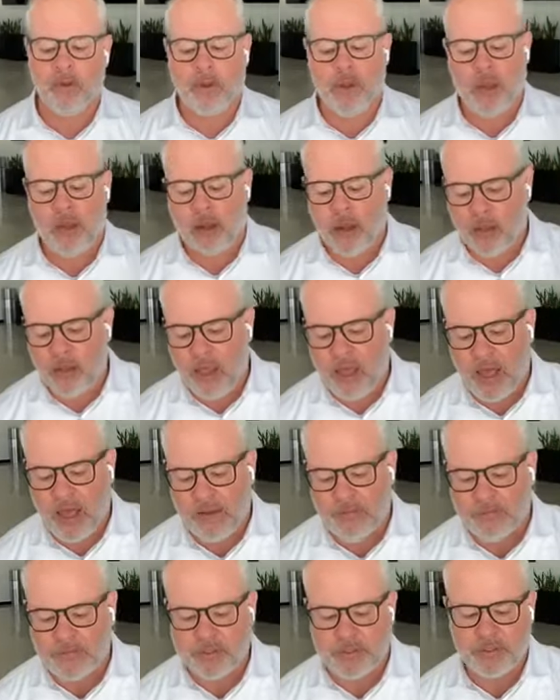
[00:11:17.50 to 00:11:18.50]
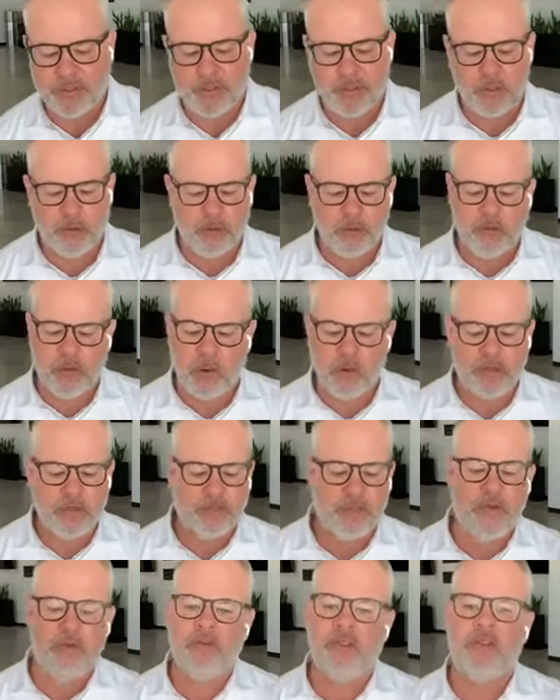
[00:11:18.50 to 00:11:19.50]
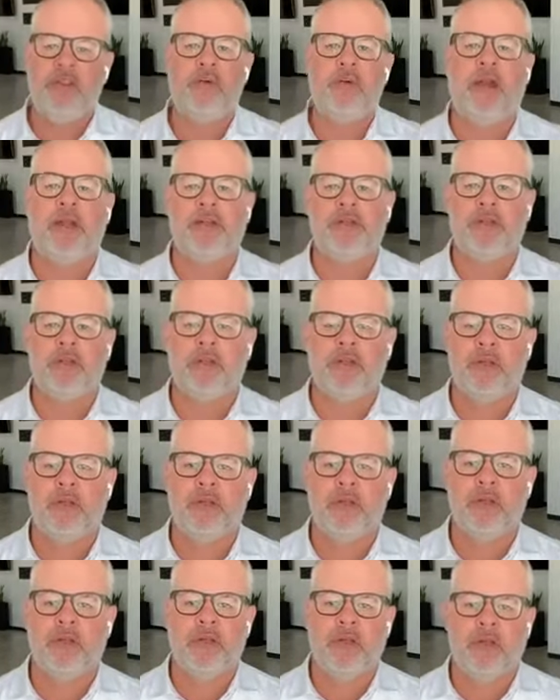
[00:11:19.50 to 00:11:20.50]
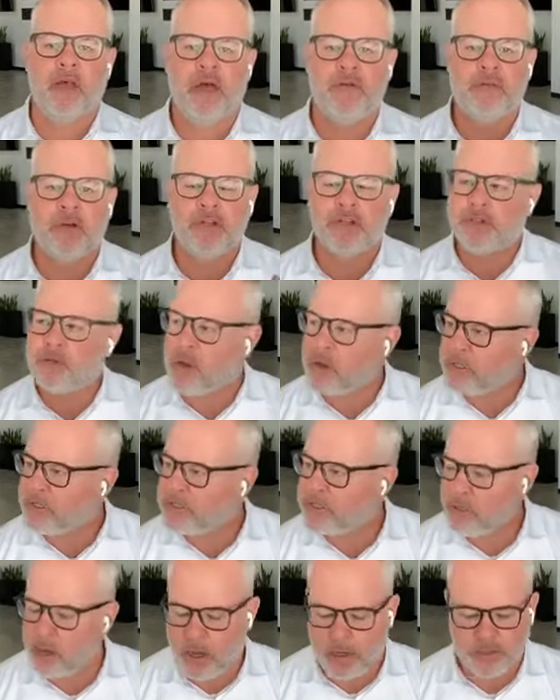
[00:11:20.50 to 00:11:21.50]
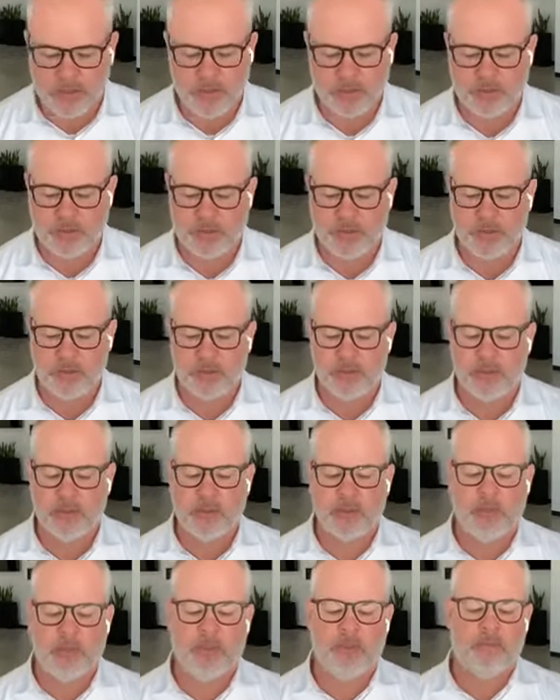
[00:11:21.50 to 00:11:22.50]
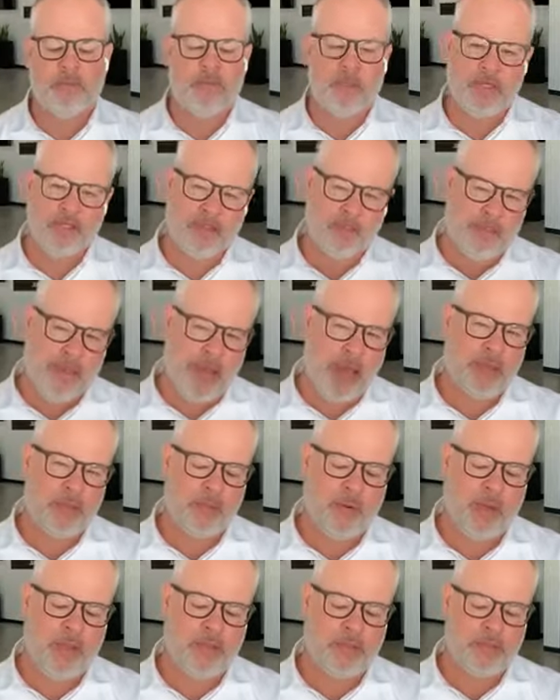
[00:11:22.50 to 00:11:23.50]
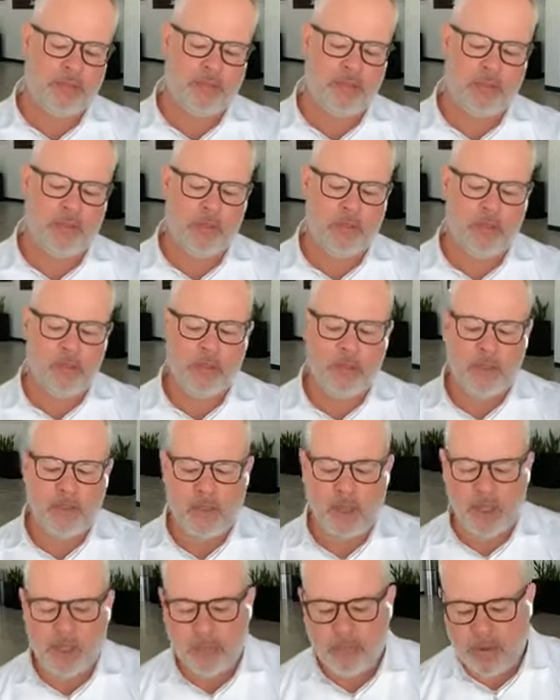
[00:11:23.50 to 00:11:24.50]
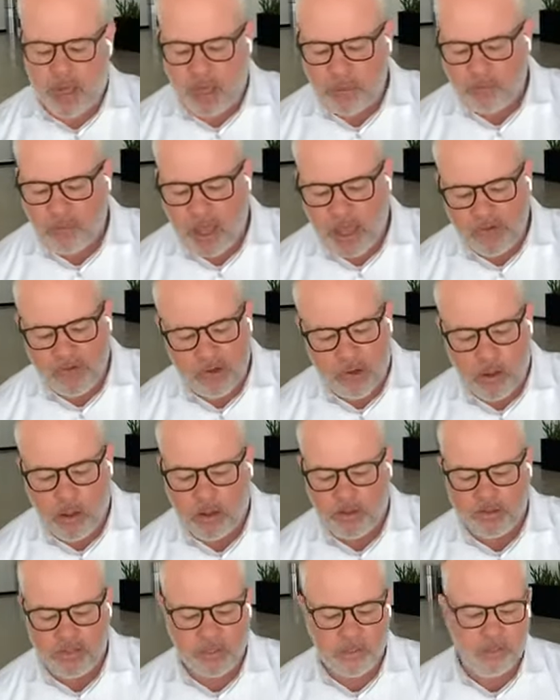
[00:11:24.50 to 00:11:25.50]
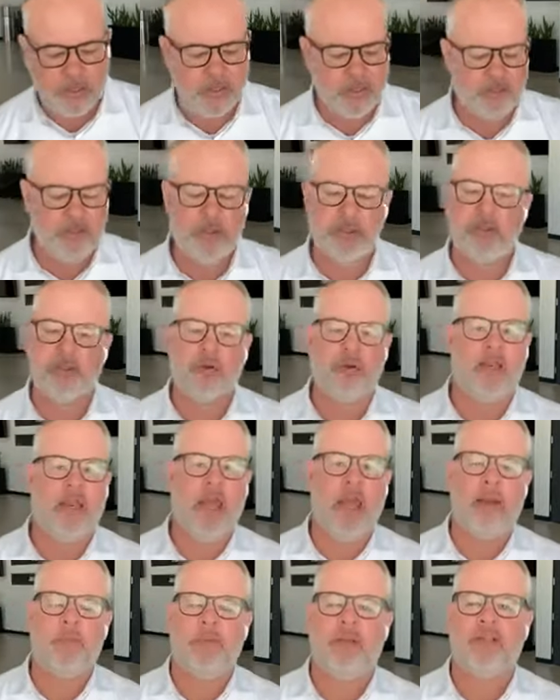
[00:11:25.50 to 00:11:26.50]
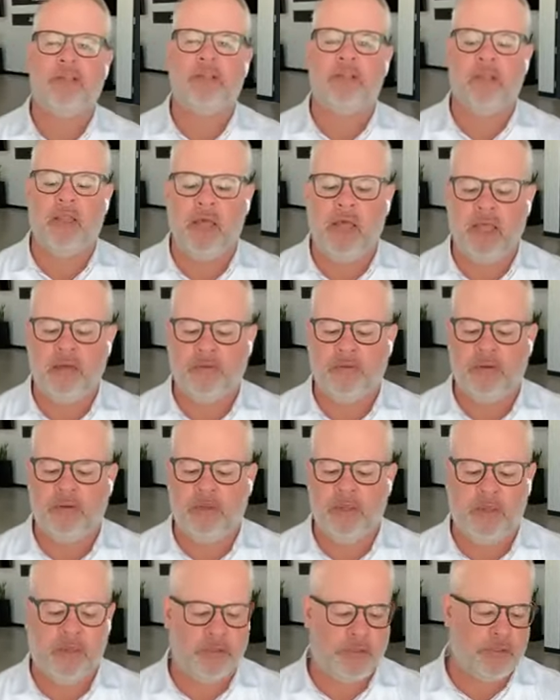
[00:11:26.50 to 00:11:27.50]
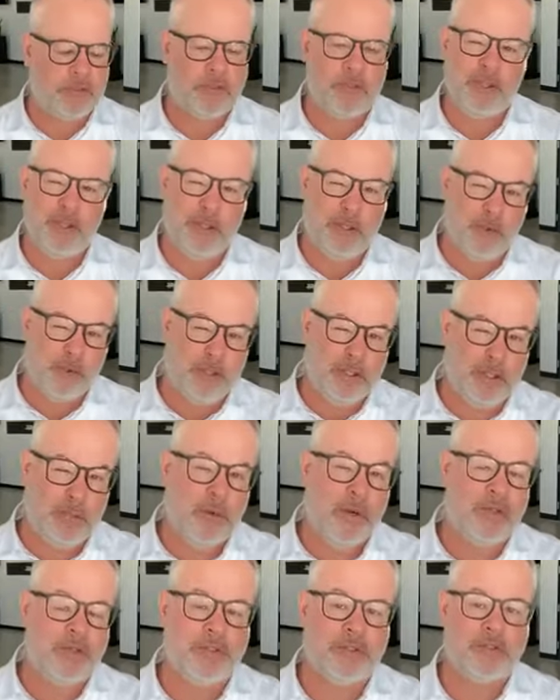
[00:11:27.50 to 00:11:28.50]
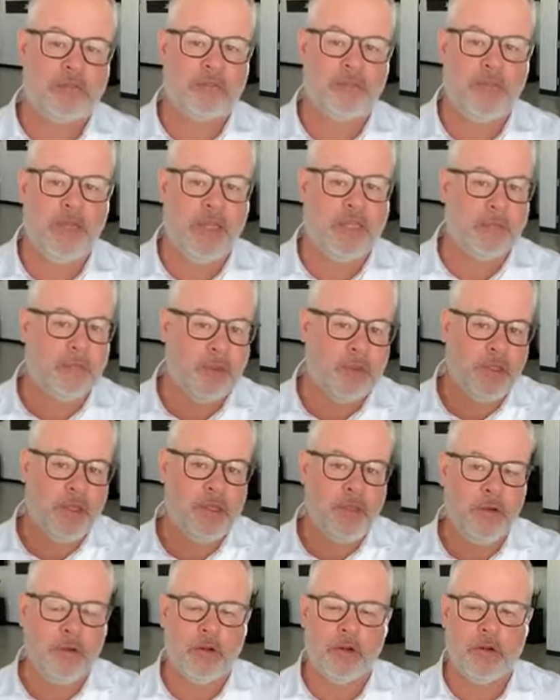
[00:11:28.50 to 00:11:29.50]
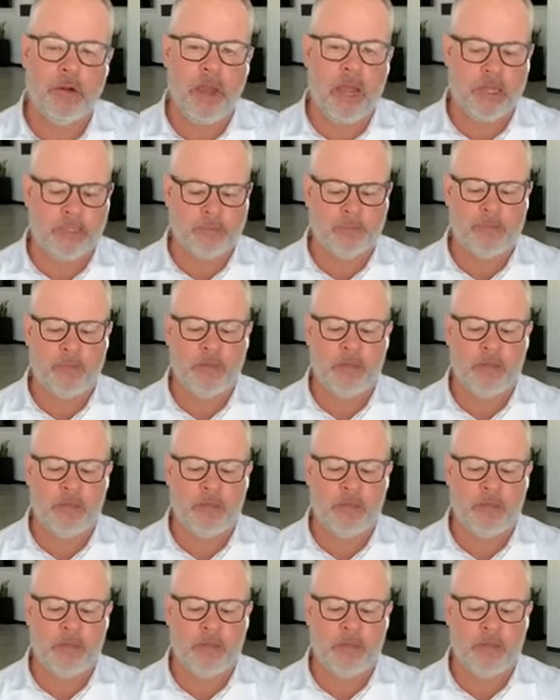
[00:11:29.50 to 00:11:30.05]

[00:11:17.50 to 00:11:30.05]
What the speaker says: And our lives will always move in the direction of our strongest thoughts because of pathways. And the bottom line of it all is that much of your joy and happiness in life is your choice. It's within your grasp.